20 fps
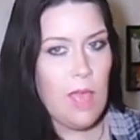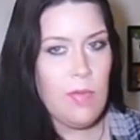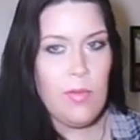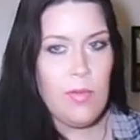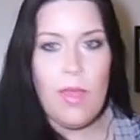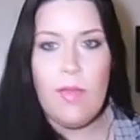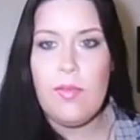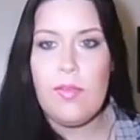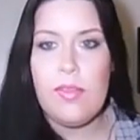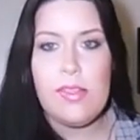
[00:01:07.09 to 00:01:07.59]

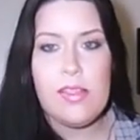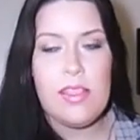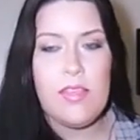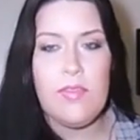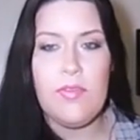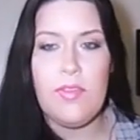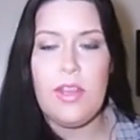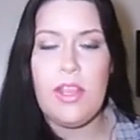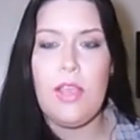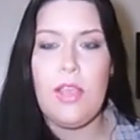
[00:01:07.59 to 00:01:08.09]
If you haven't
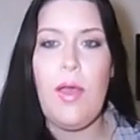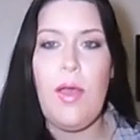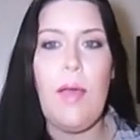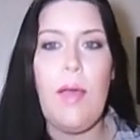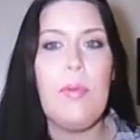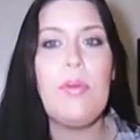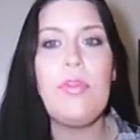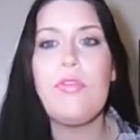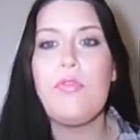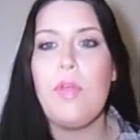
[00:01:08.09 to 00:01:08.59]
seen that video,
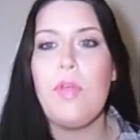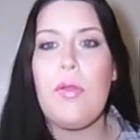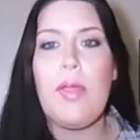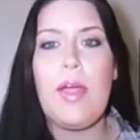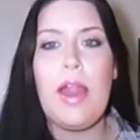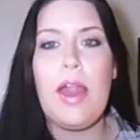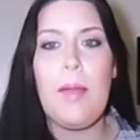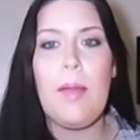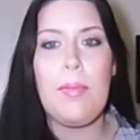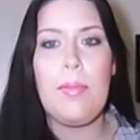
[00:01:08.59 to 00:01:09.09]
I will throw
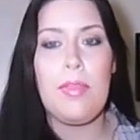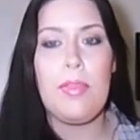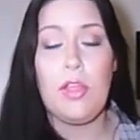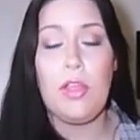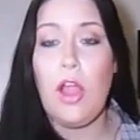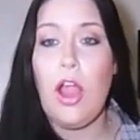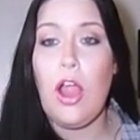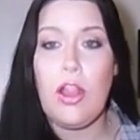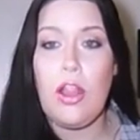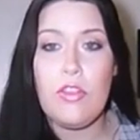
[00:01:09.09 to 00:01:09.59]
that up in
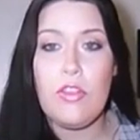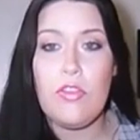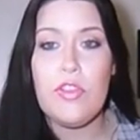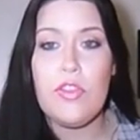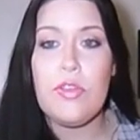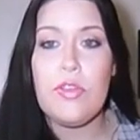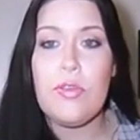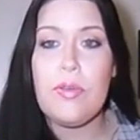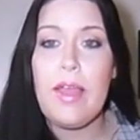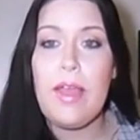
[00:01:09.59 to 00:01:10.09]
the cards
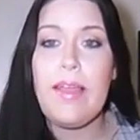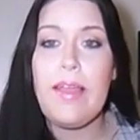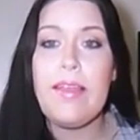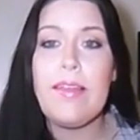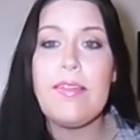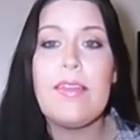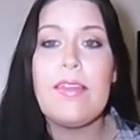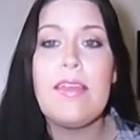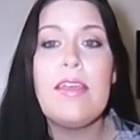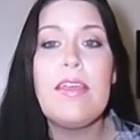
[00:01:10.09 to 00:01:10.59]
for you
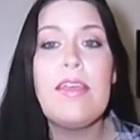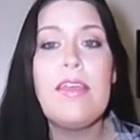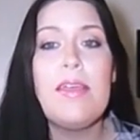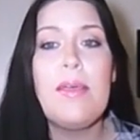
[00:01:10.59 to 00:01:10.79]
guys,